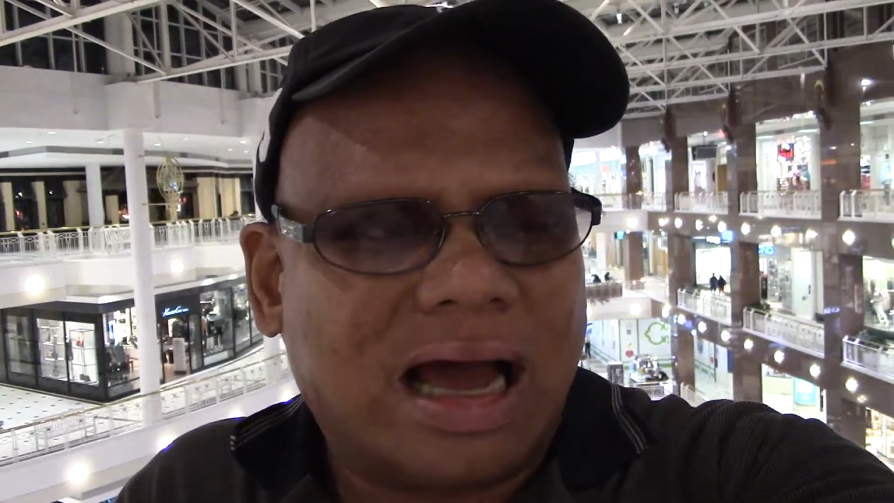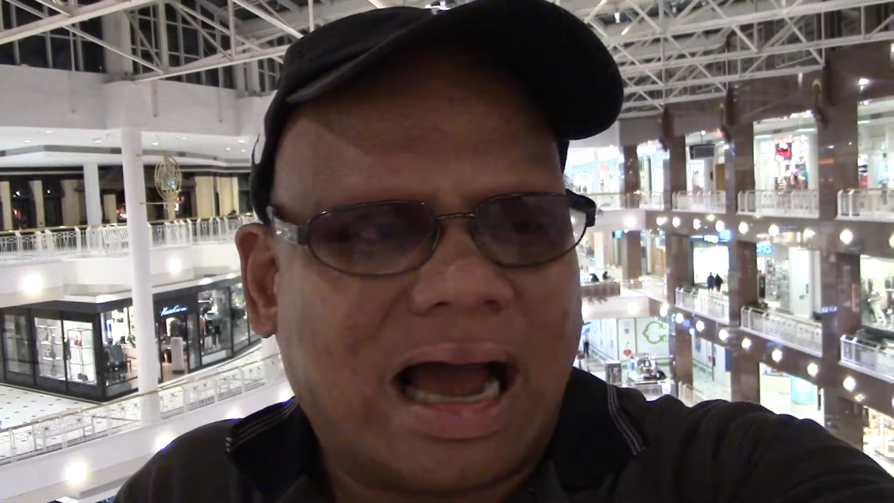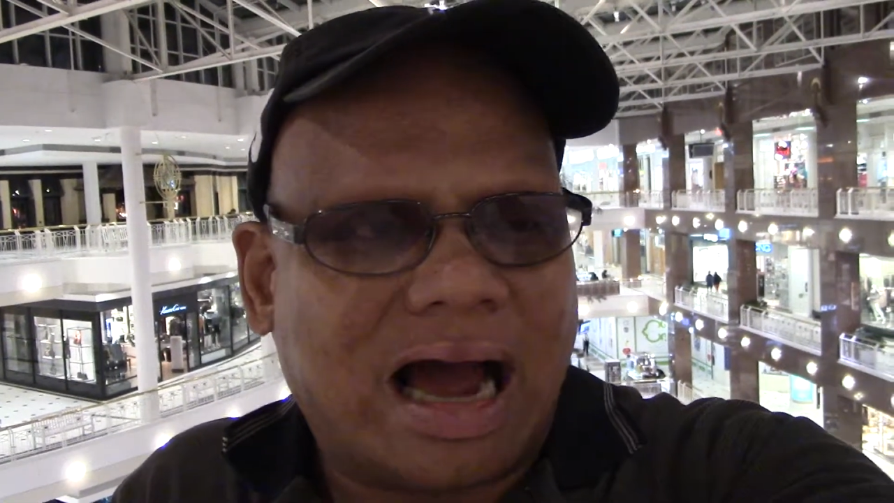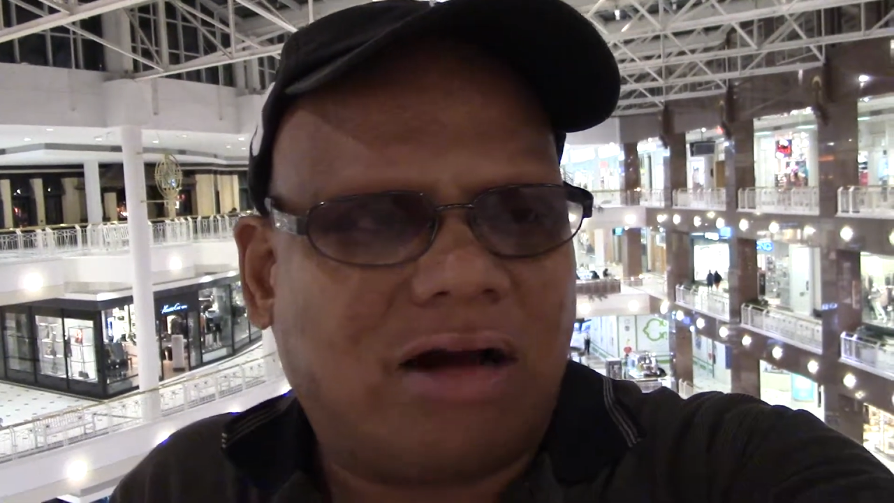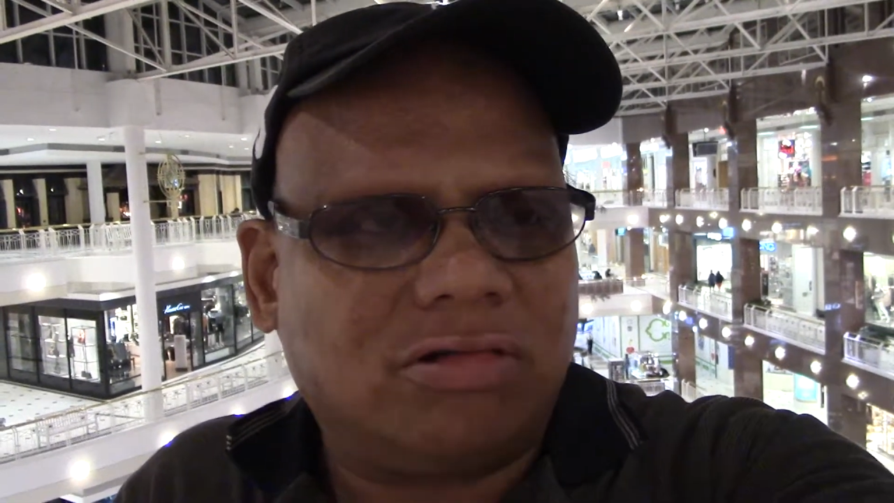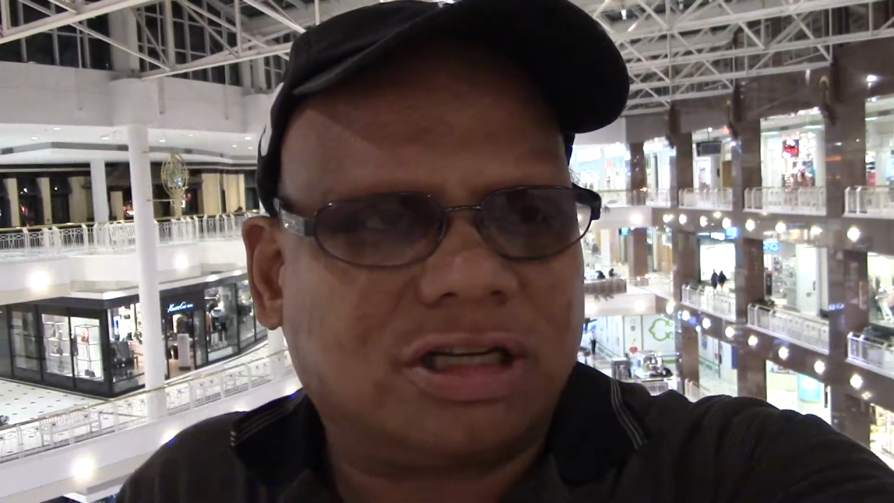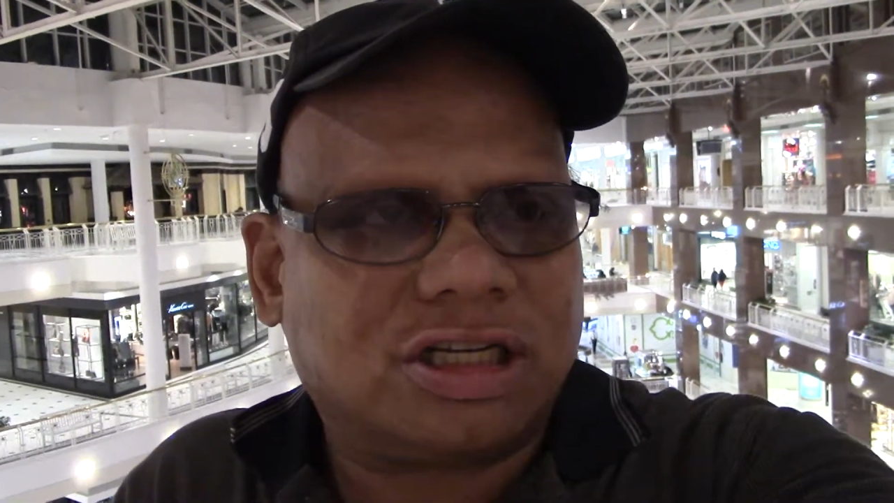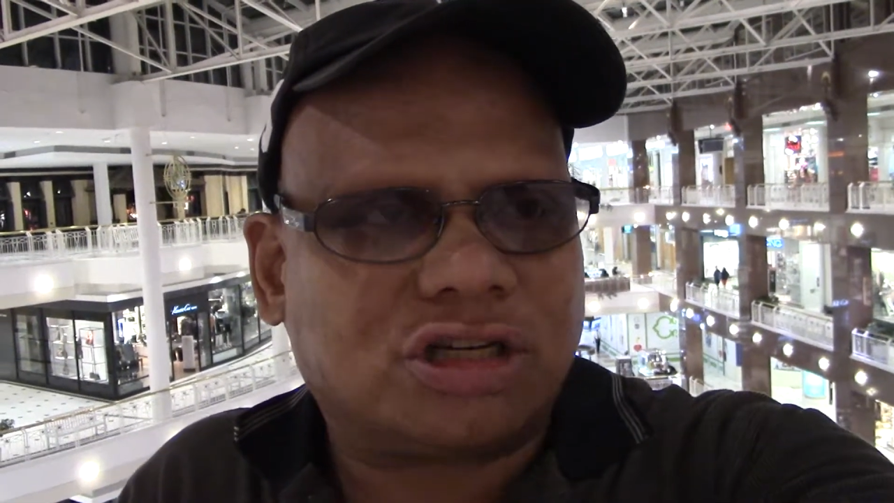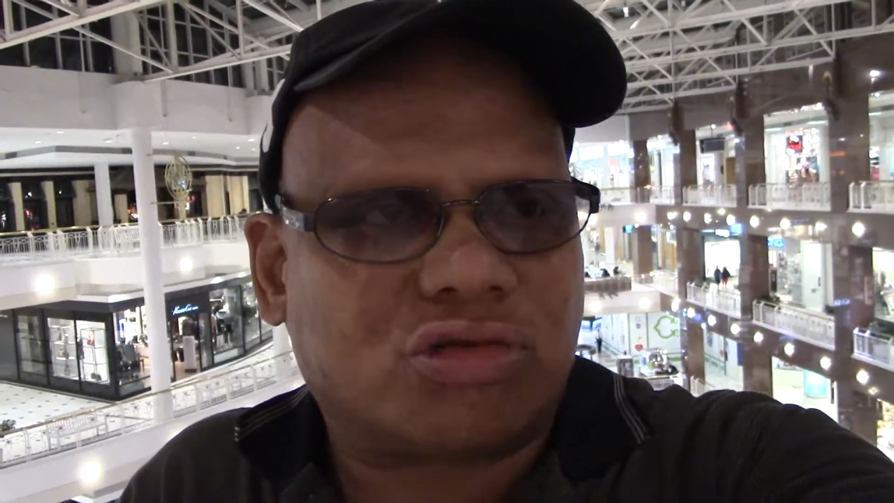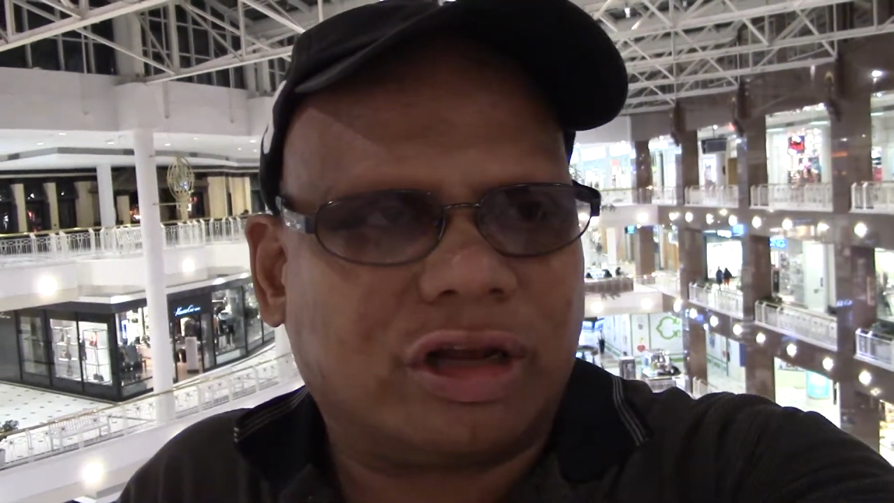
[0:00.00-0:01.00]
How does
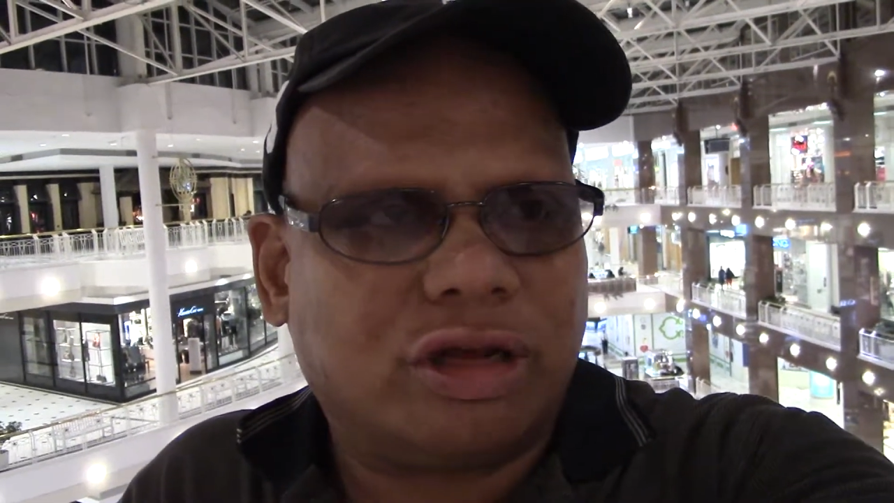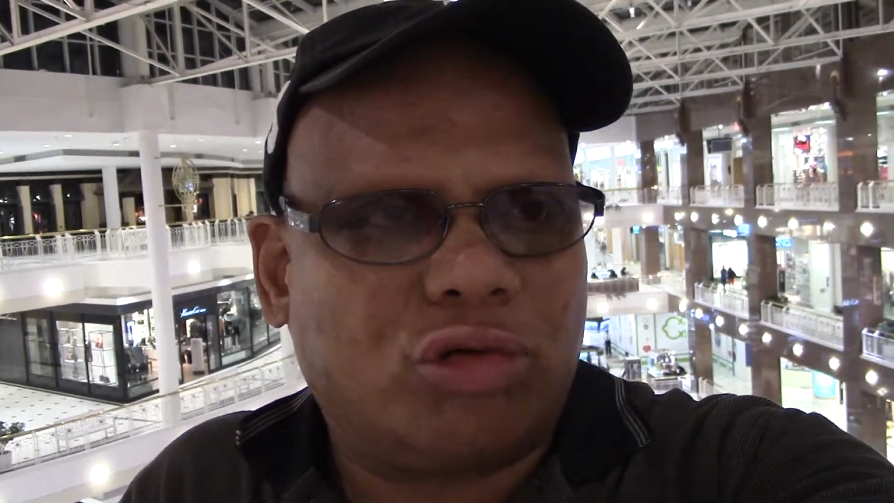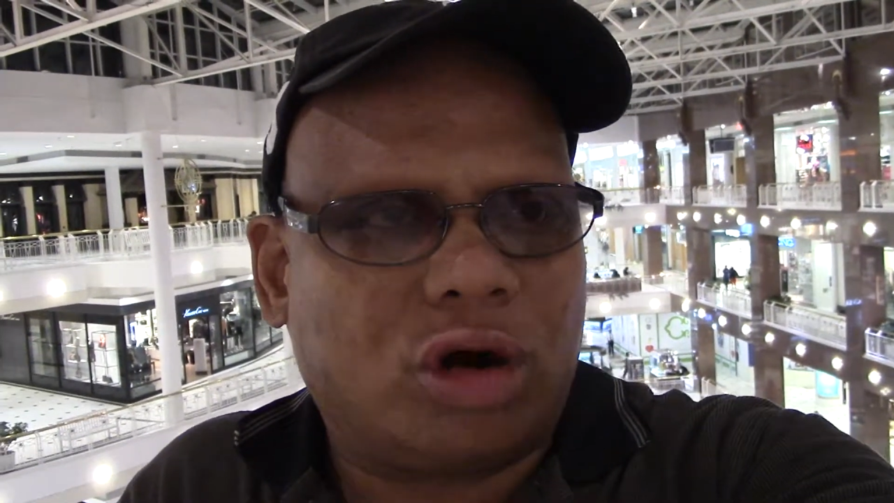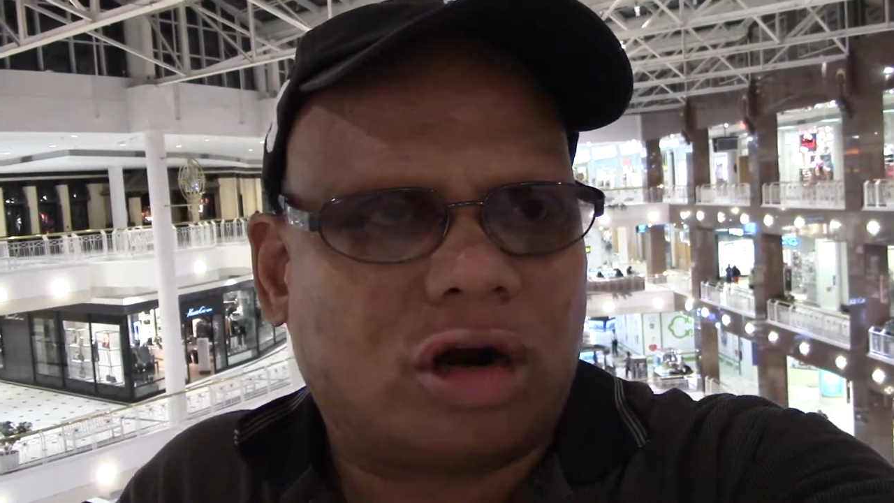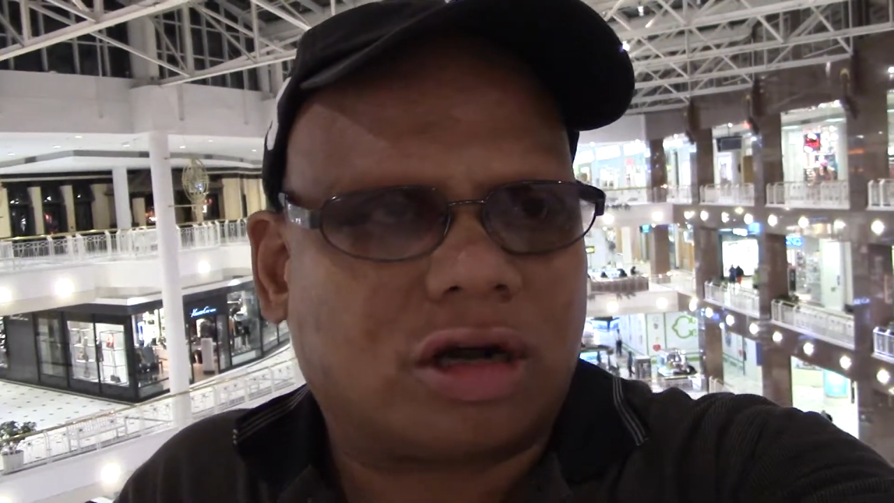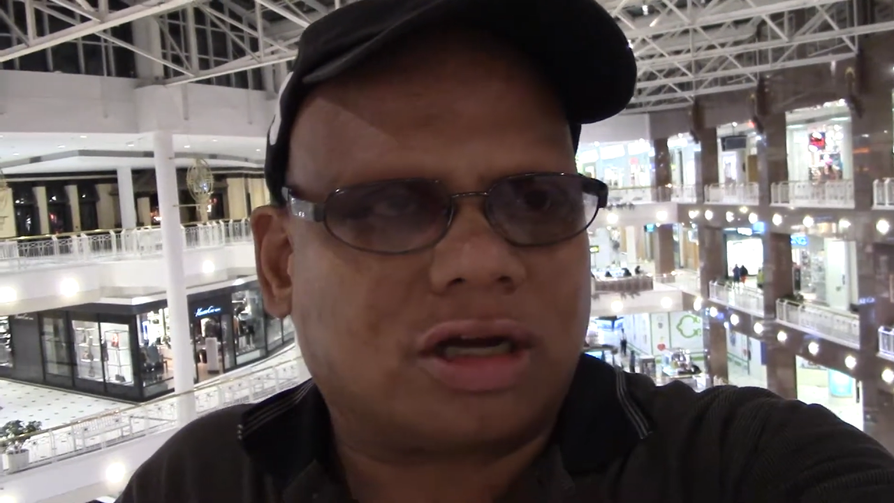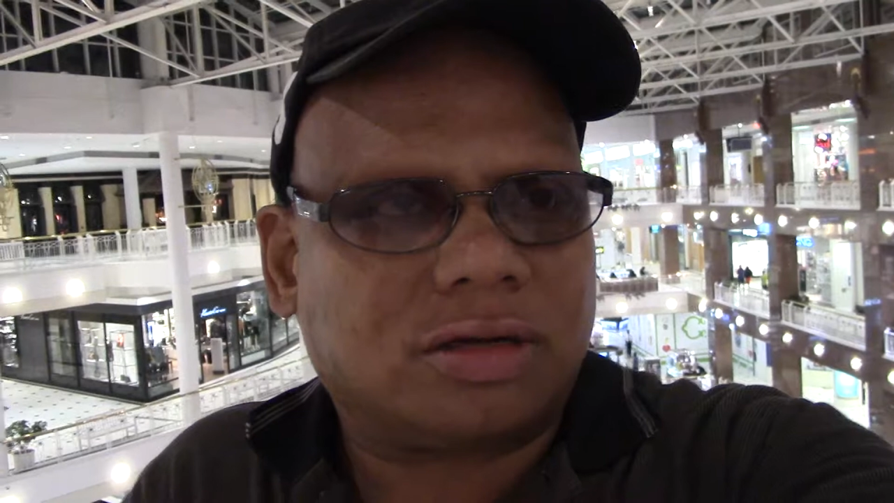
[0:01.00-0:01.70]
this really work?